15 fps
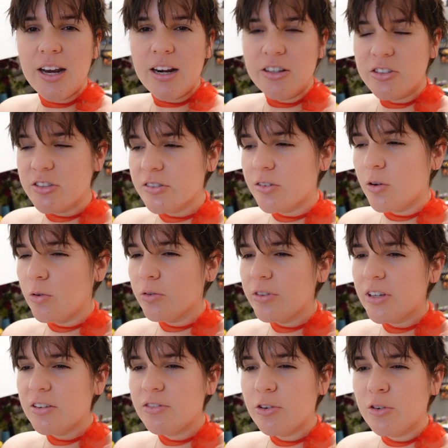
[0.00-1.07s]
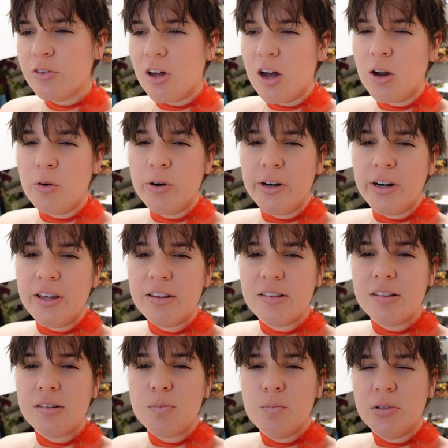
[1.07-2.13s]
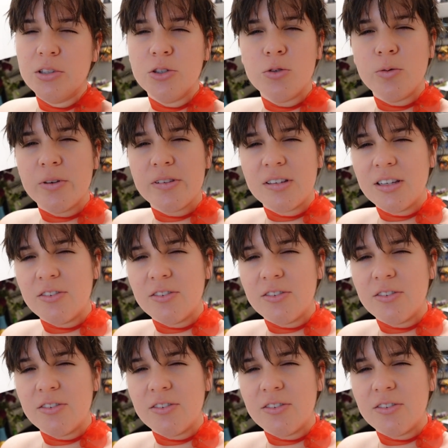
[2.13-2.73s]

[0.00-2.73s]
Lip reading: And it's just, the whole thing feels awkward. His blue wasn't